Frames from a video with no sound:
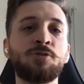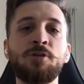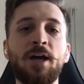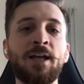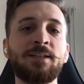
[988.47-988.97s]

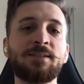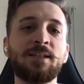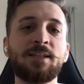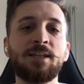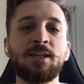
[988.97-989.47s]
do
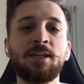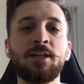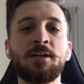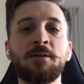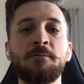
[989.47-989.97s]
anything
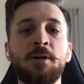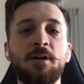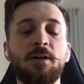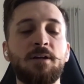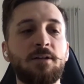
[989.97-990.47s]

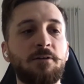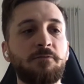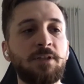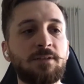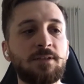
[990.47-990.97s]

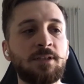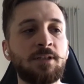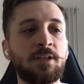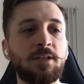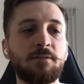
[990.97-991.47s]
with
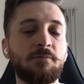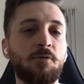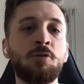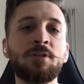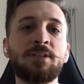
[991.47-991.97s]
the
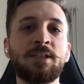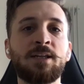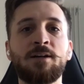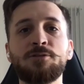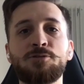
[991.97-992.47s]
only the
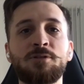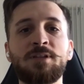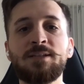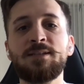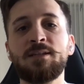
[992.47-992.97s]
chaos
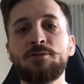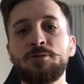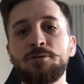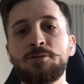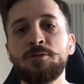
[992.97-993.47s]
testing
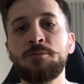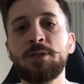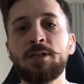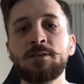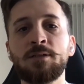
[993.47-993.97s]
tools,
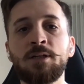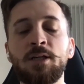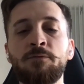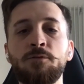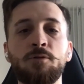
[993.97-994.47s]
because
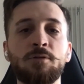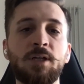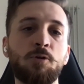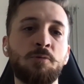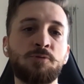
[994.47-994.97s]
if you
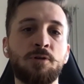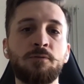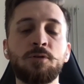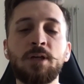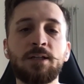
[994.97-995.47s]
don't have
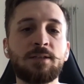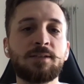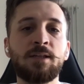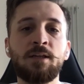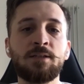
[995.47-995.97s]
observer, you
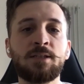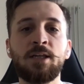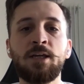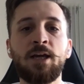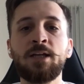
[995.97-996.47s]
cannot
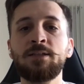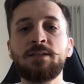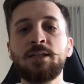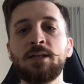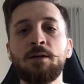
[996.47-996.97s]
see
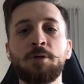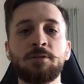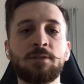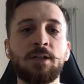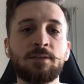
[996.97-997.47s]
anything
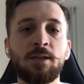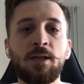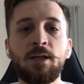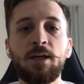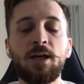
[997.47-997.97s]
about that.
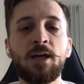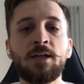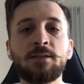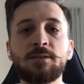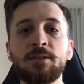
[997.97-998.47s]

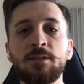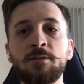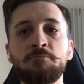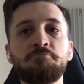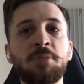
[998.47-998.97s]
And
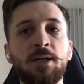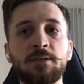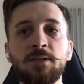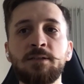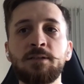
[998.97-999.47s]

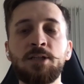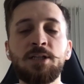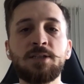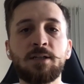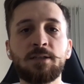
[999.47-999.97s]
yeah,
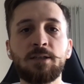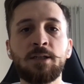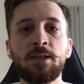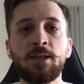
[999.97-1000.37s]
these are